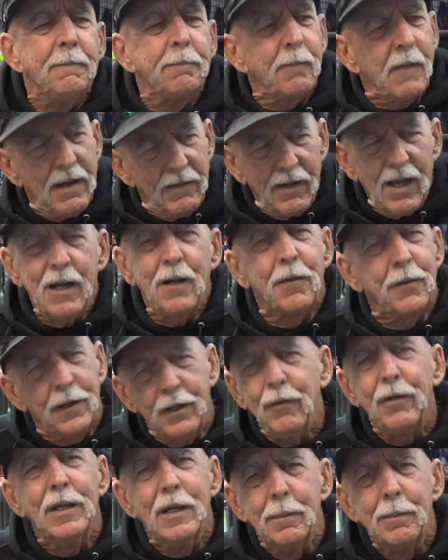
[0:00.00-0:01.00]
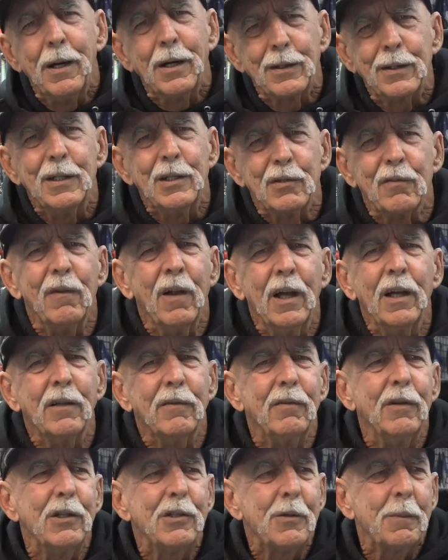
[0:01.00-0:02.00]
I've got a theory about these flying
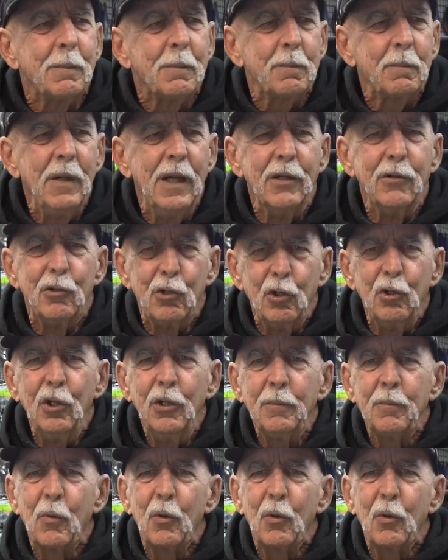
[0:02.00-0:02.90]
fish and tuna,